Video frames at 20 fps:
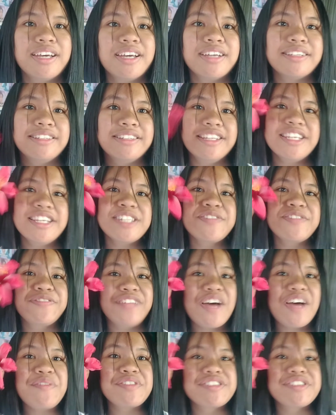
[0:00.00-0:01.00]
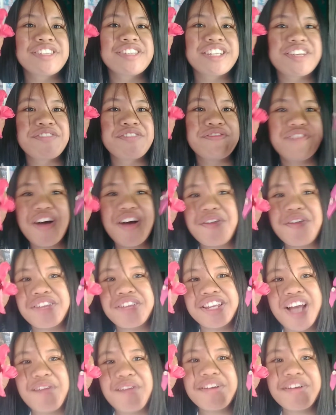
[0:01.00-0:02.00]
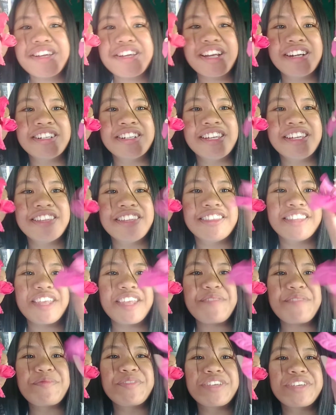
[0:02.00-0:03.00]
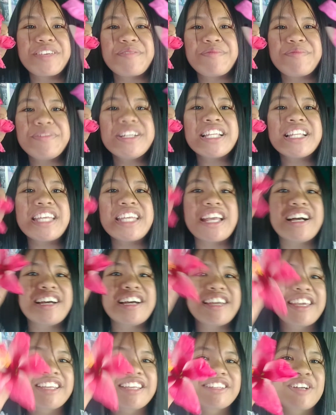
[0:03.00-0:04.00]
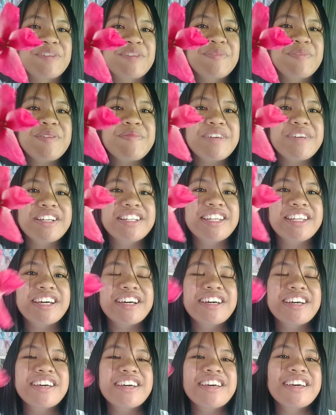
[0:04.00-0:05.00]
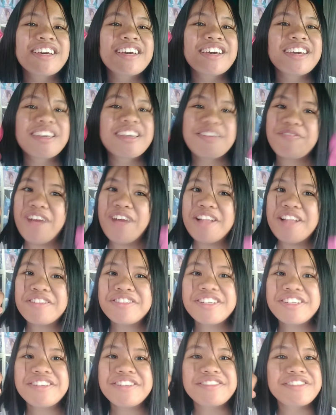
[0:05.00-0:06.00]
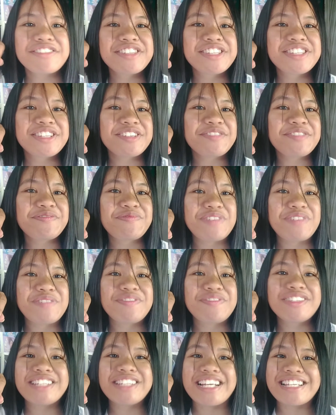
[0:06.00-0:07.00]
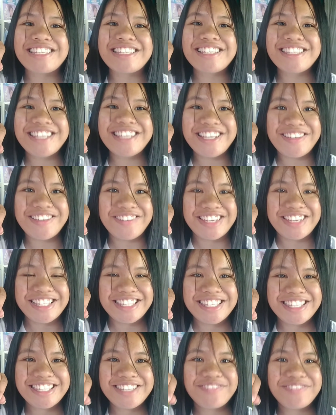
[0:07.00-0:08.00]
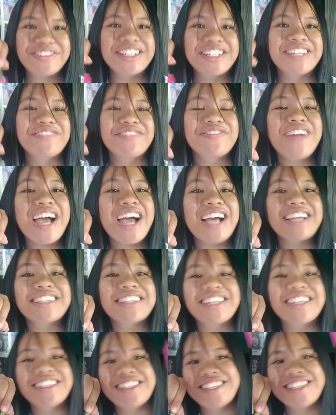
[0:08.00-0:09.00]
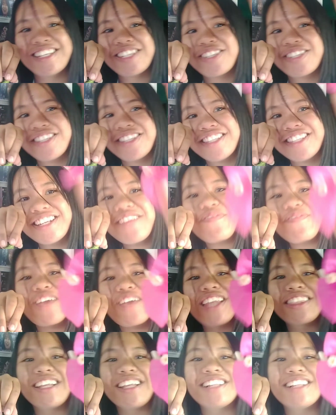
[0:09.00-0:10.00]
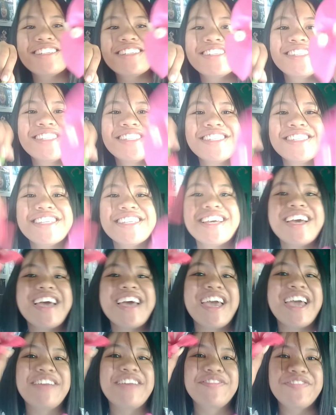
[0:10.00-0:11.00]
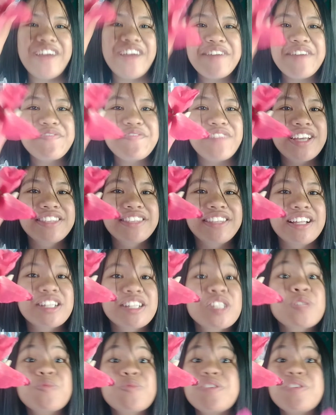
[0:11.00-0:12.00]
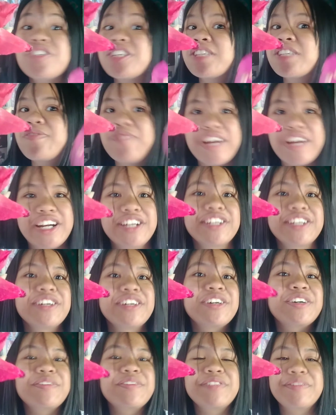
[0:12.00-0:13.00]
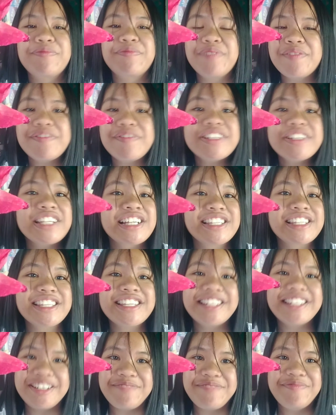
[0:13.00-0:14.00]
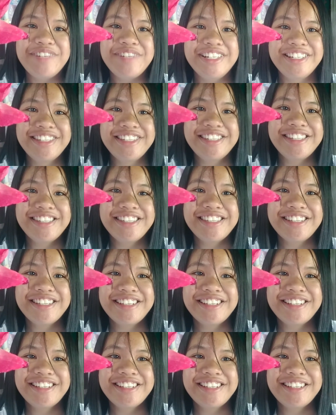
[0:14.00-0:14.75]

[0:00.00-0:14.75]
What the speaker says: These flowers that I found in our garden, named Bougainvillea and Gomamela, follow the roots of Fibonacci sequence for the fact that it has 3 petals and 5 petals, which is part of the Fibonacci numbers.